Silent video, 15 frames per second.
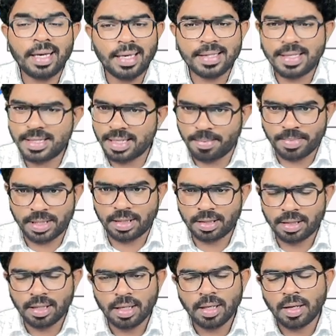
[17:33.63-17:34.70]
easy subject.
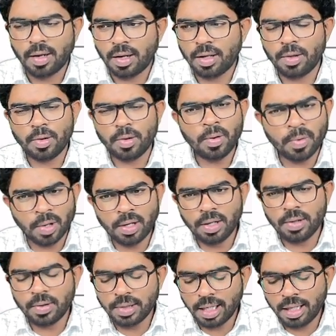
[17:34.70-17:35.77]
Or you don't want to
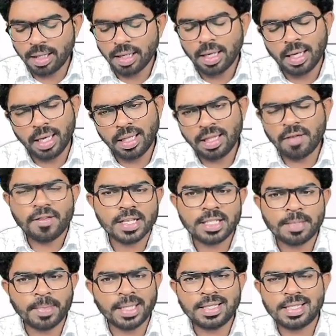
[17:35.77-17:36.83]
do that, in the
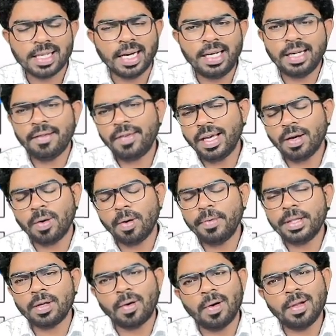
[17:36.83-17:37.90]
first month straight away go
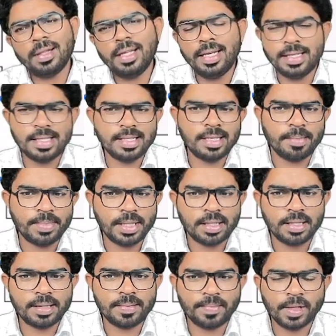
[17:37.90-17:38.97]
with all the easy
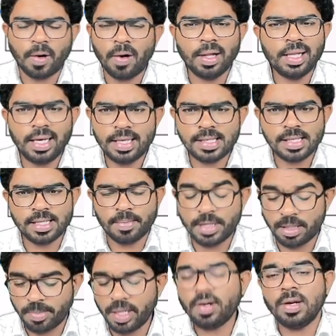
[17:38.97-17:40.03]
subjects,
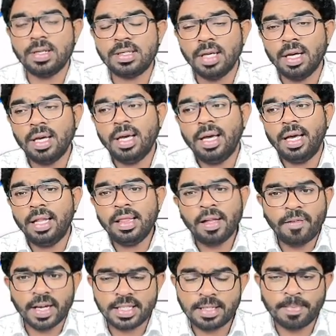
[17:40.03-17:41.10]
because in the
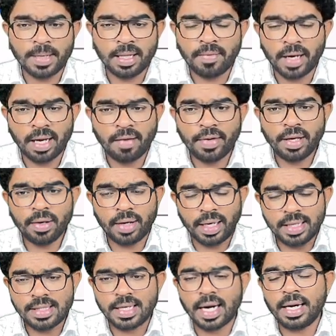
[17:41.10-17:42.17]
first month, whenever you're
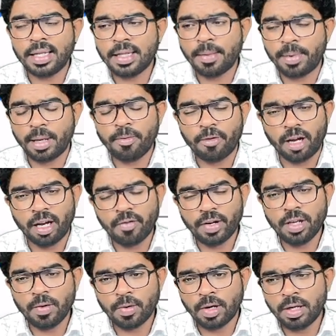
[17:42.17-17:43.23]
restarting the prep, whenever
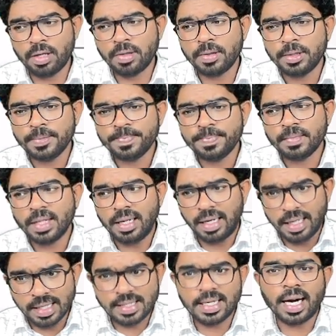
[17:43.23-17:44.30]
you want to
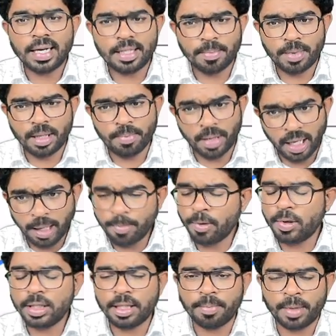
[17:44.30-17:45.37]
restart the prep,
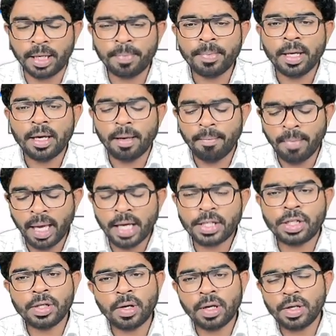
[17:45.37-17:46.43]
reboot the prep, make
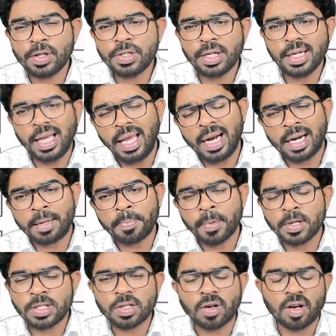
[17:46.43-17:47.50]
sure you should gain
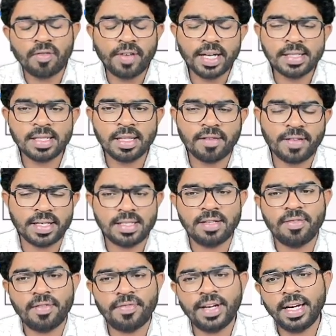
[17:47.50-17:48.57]
utmost confidence in the first
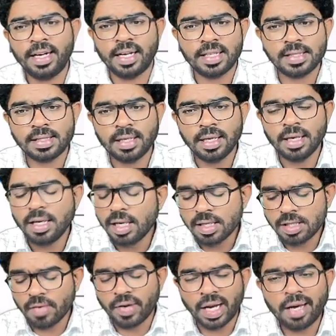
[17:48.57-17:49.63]
15 days.
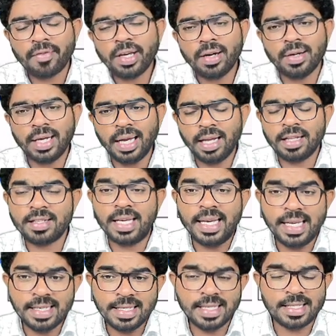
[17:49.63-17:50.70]
So whenever you're dealing
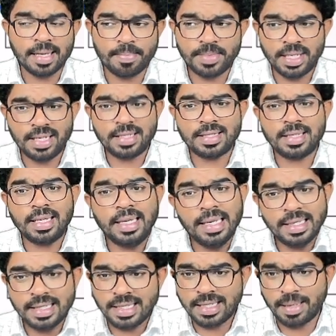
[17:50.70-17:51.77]
easy subjects,
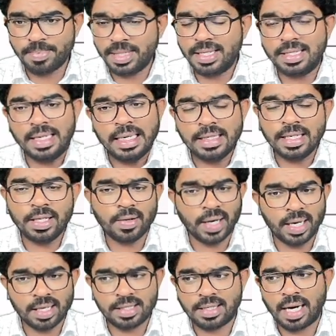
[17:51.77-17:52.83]
easy to
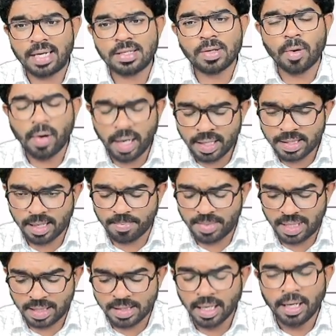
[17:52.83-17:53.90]
understand, scoring
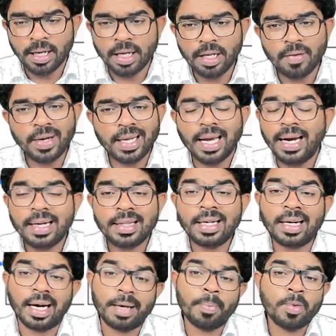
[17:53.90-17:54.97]
subjects, you will gain
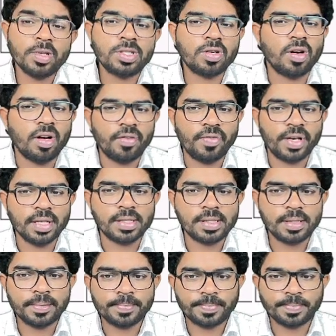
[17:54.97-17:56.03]
that utmost confidence.